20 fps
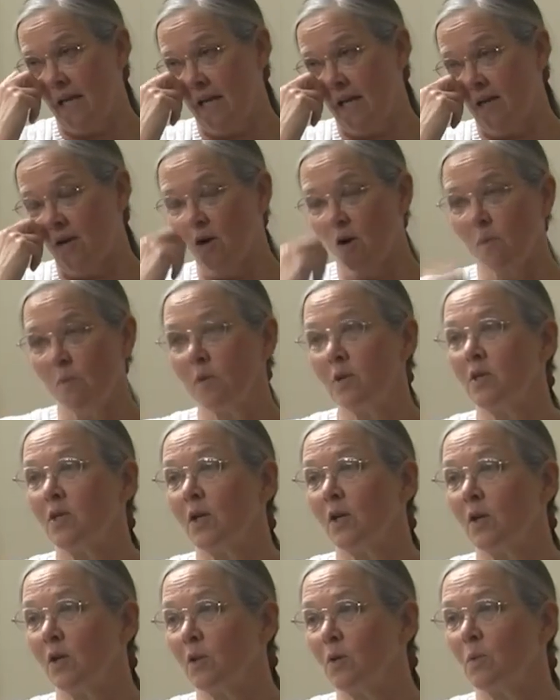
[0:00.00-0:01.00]
In our
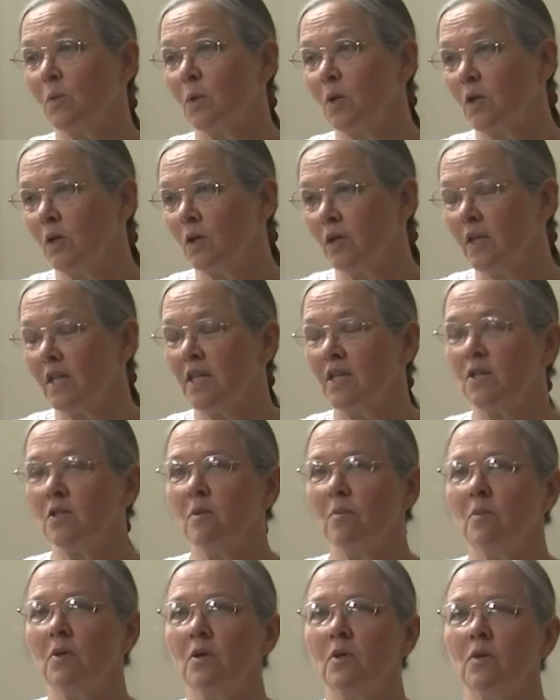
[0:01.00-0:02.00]
particular world, he's
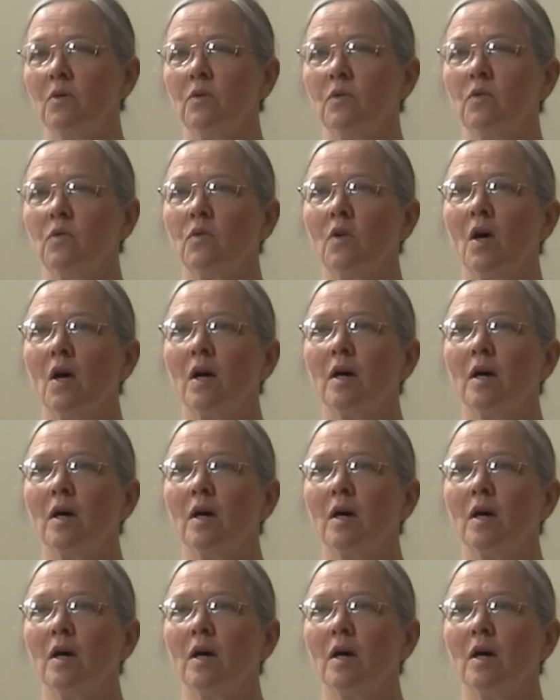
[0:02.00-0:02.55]
the muse.